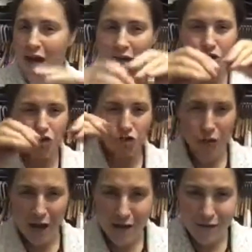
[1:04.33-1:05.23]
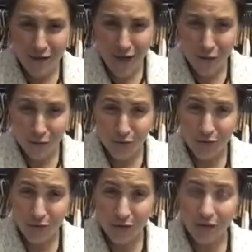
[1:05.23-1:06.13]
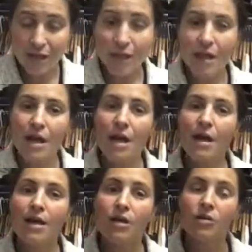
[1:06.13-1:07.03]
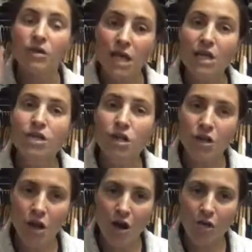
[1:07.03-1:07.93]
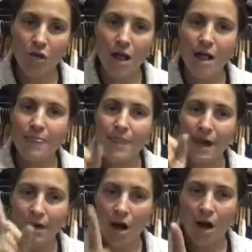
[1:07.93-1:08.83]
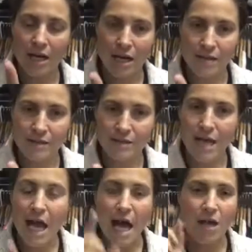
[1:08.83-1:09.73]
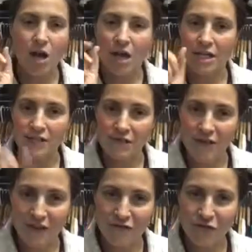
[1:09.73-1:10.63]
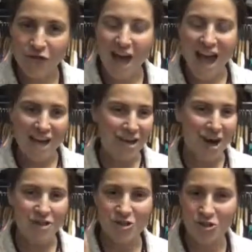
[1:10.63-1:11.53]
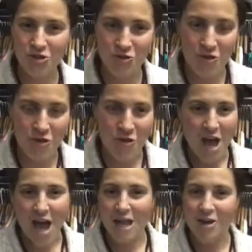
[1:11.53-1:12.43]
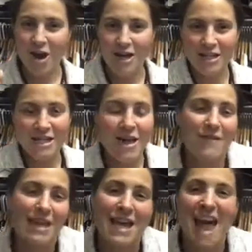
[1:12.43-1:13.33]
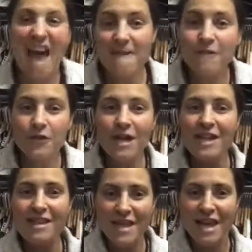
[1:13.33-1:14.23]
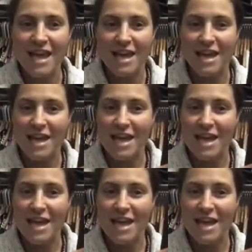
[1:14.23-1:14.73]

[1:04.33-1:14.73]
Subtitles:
not a shred of doubt. You need to know that God is, and God is faithful, and God is true, and God is loving, and everything